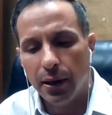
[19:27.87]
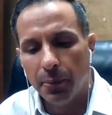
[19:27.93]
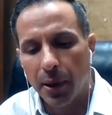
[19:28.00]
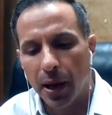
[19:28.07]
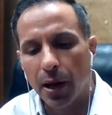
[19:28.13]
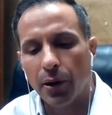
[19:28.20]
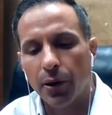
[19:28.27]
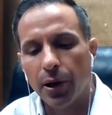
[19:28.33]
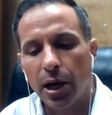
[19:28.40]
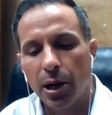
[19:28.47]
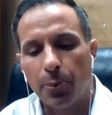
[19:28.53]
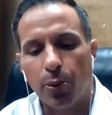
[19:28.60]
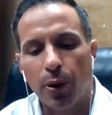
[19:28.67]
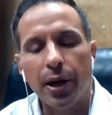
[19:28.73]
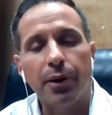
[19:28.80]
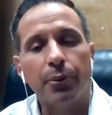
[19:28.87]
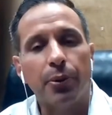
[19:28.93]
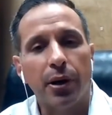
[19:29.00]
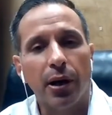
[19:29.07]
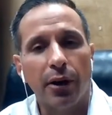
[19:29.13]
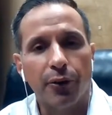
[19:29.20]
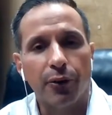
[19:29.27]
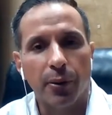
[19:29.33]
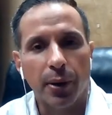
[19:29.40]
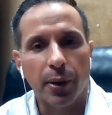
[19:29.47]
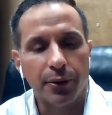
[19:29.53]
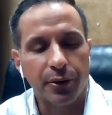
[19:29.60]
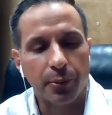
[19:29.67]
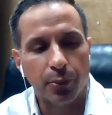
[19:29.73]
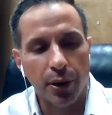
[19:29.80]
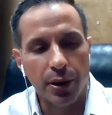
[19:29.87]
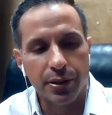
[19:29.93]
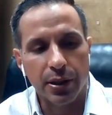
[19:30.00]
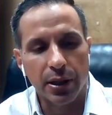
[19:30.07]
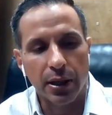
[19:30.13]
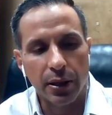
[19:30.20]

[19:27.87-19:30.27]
But I learned how to pray in recovery when I was in prison.